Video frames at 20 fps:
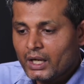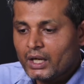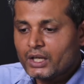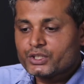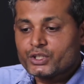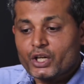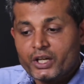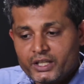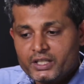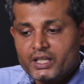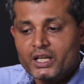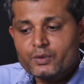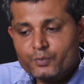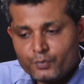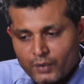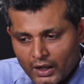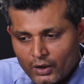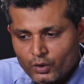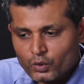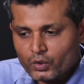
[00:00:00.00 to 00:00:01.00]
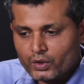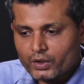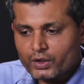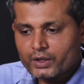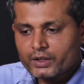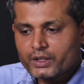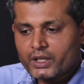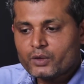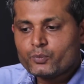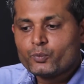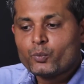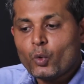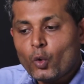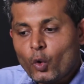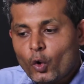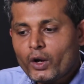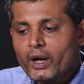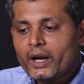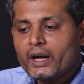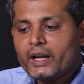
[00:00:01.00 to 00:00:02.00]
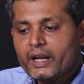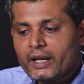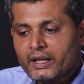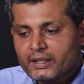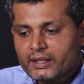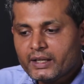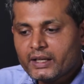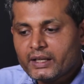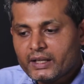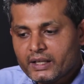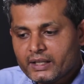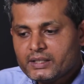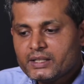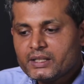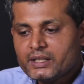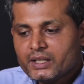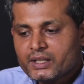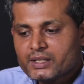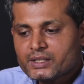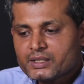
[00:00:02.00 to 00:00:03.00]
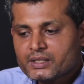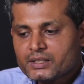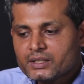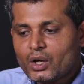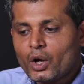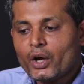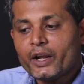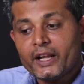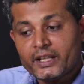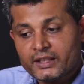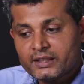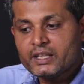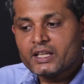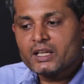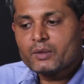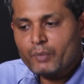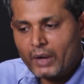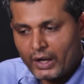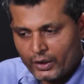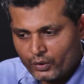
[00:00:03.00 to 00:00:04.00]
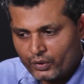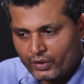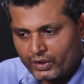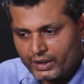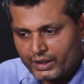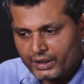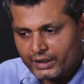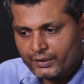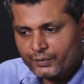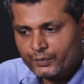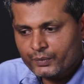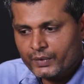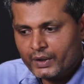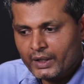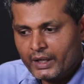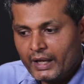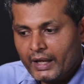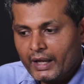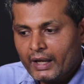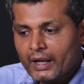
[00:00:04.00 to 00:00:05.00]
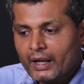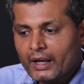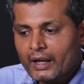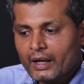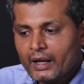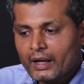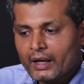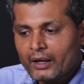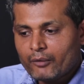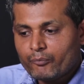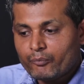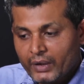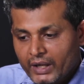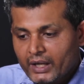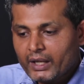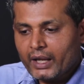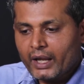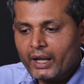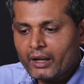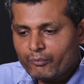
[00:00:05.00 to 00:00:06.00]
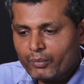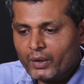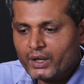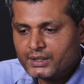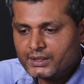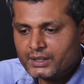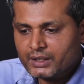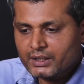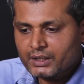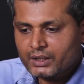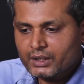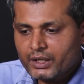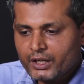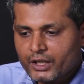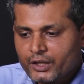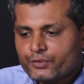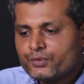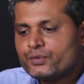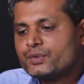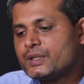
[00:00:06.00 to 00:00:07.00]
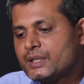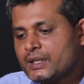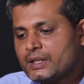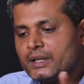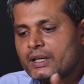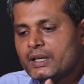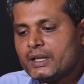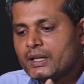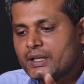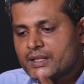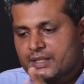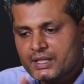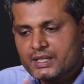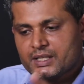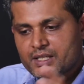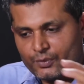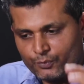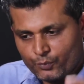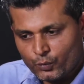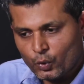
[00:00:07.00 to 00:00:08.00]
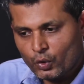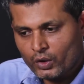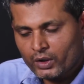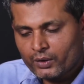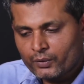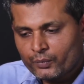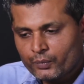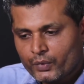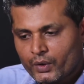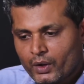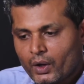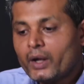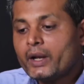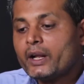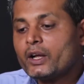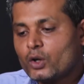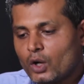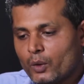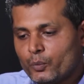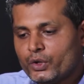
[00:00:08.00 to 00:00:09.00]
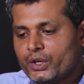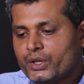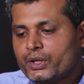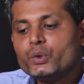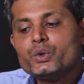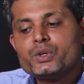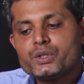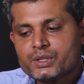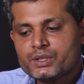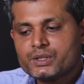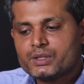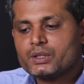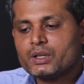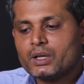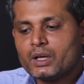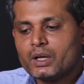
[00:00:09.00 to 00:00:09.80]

studies have found that poor and indigenous or ethnic minority, being a person, if he or she is a poor, or a community which is